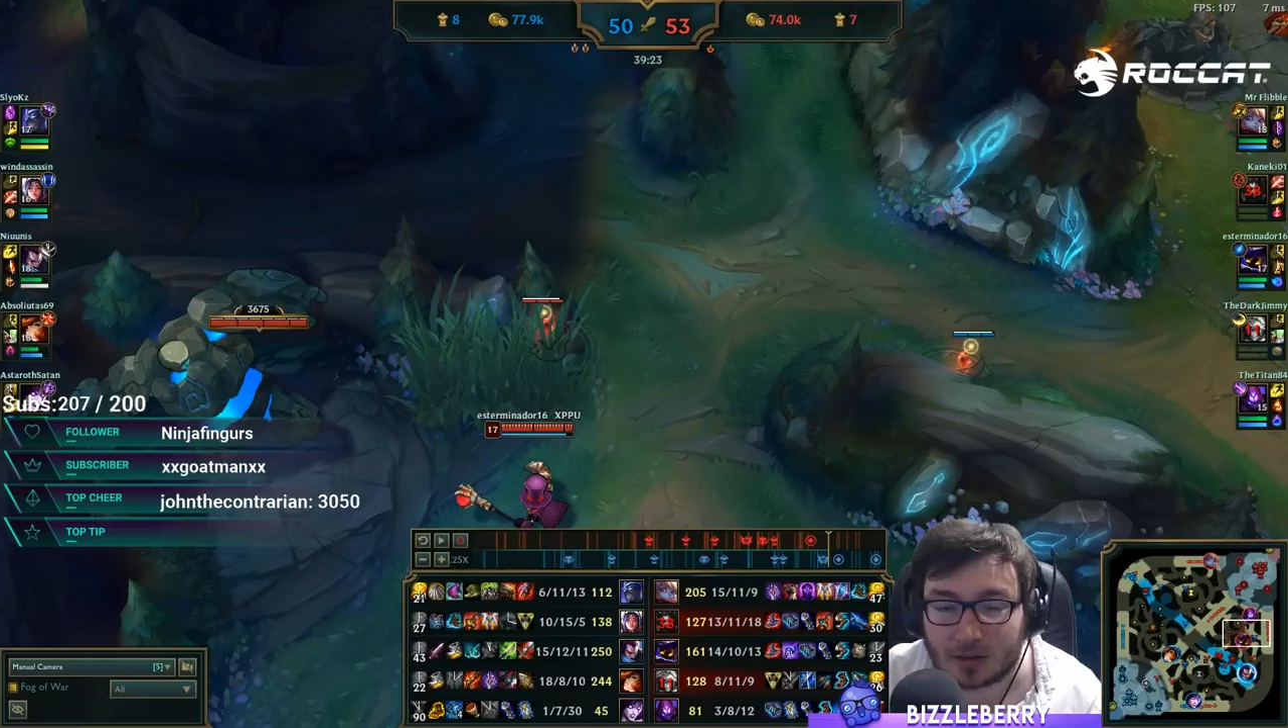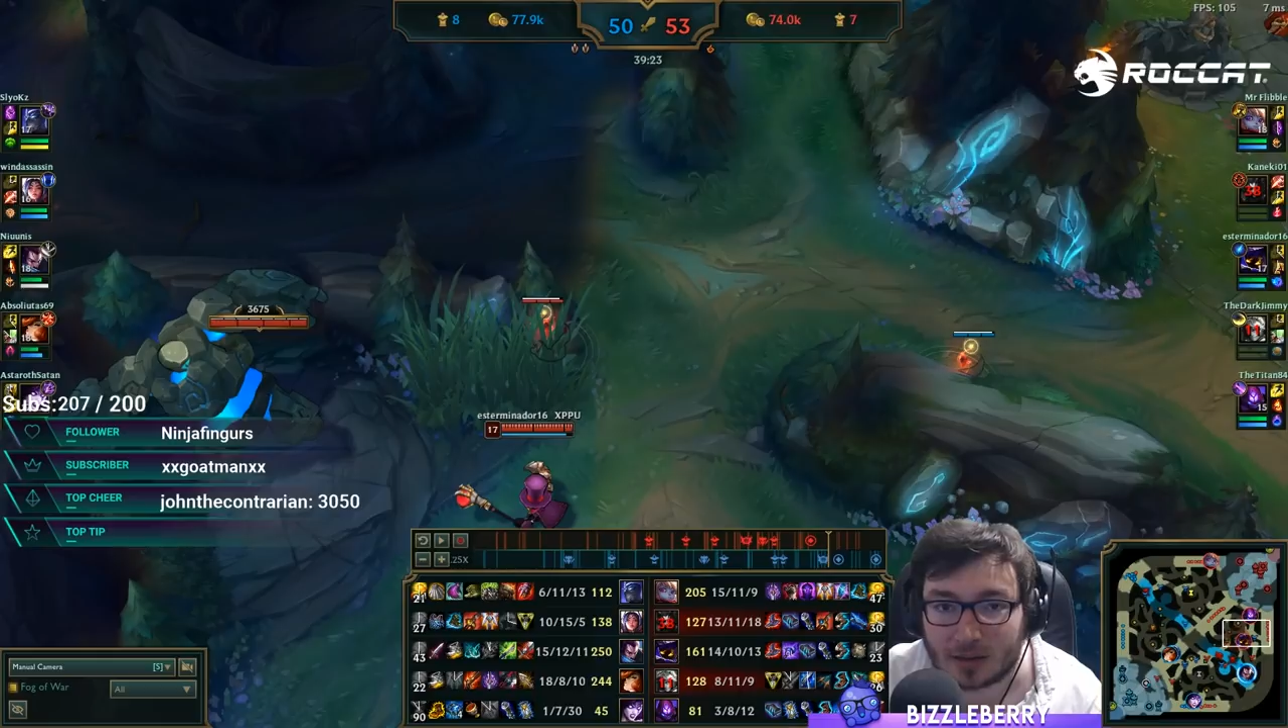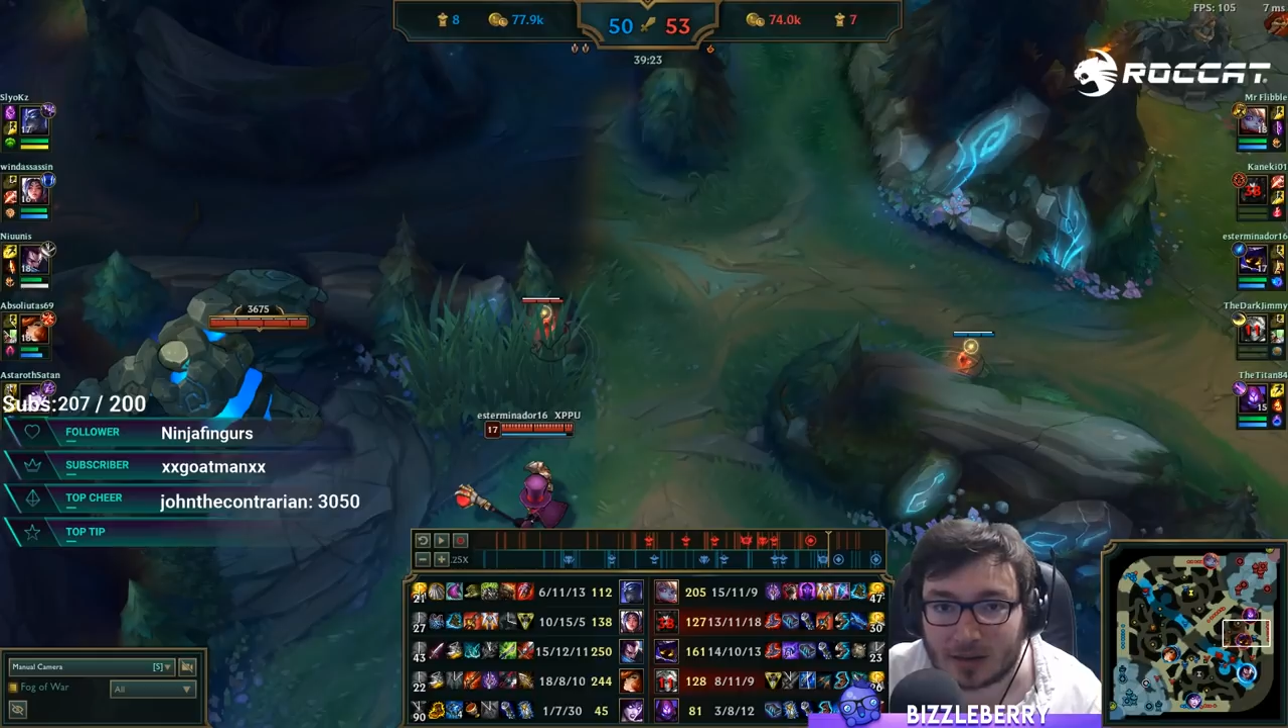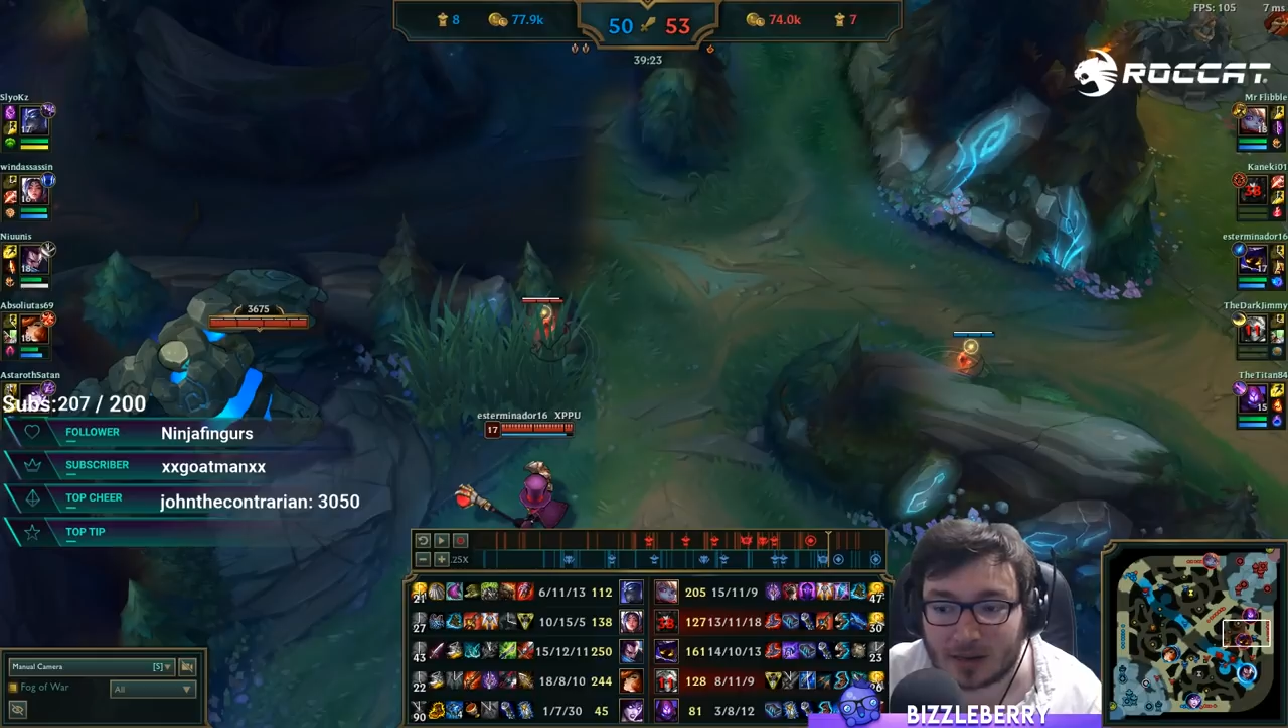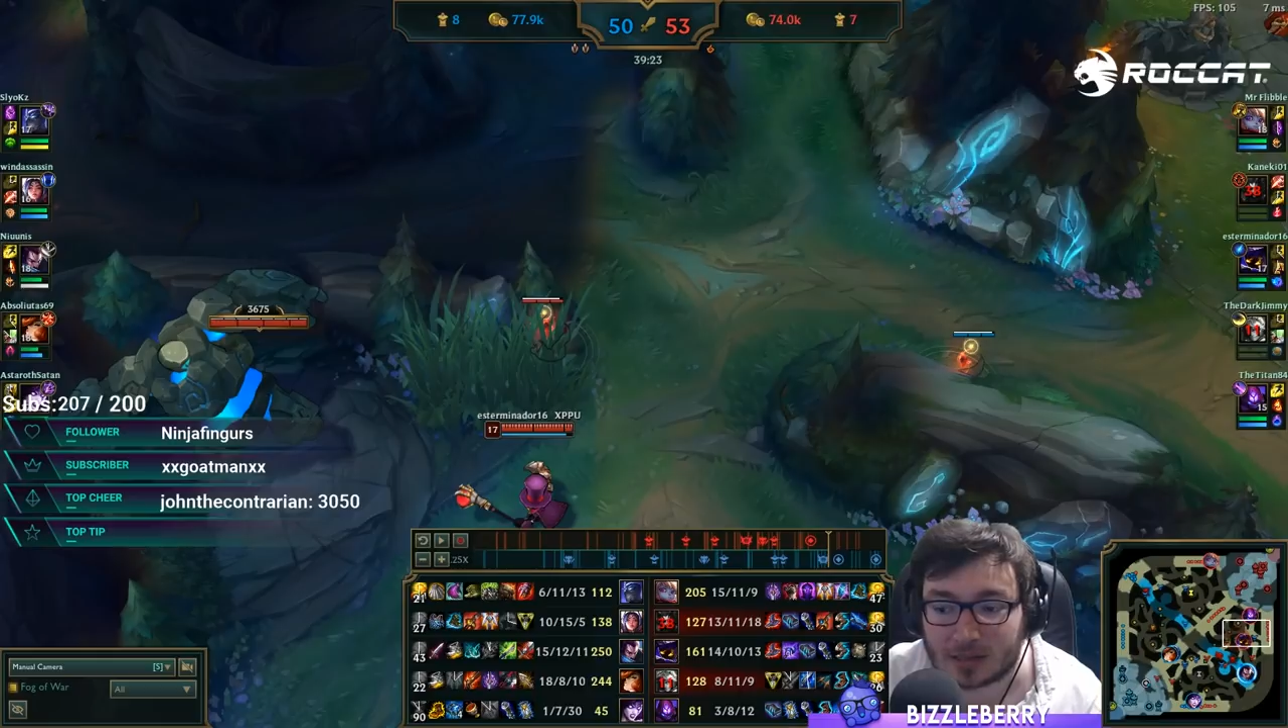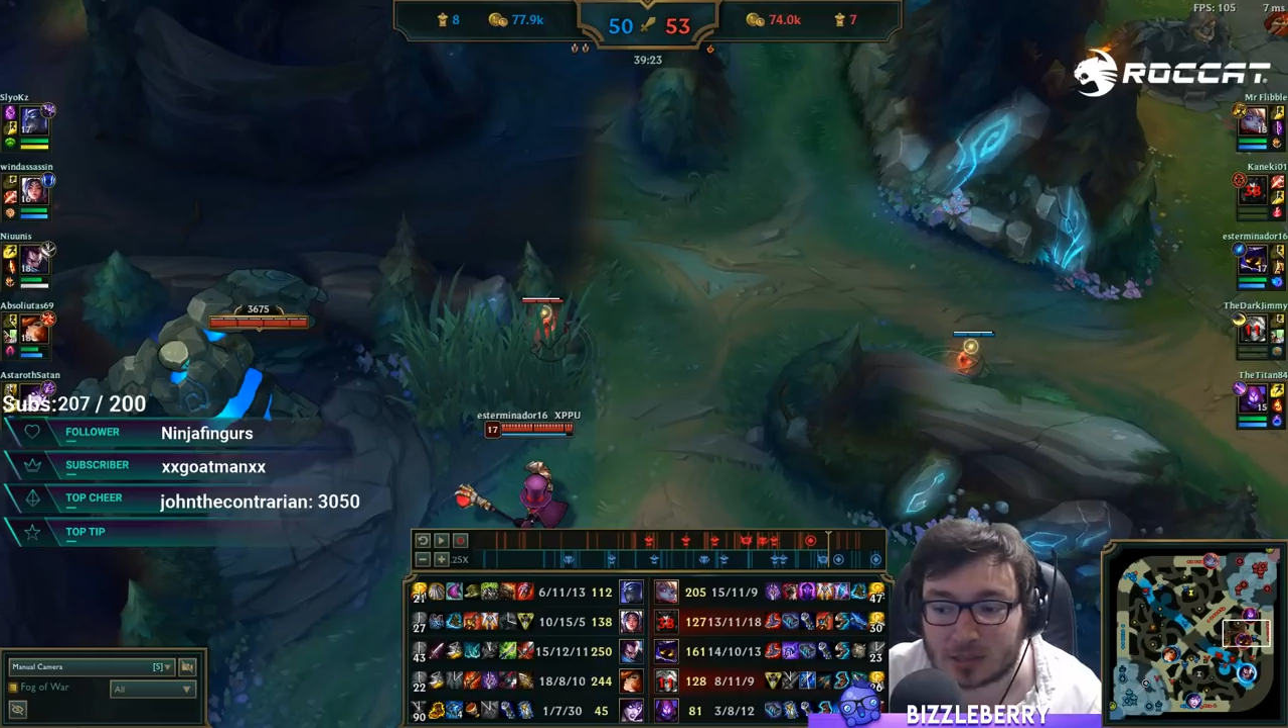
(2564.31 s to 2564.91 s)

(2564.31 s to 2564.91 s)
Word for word: in any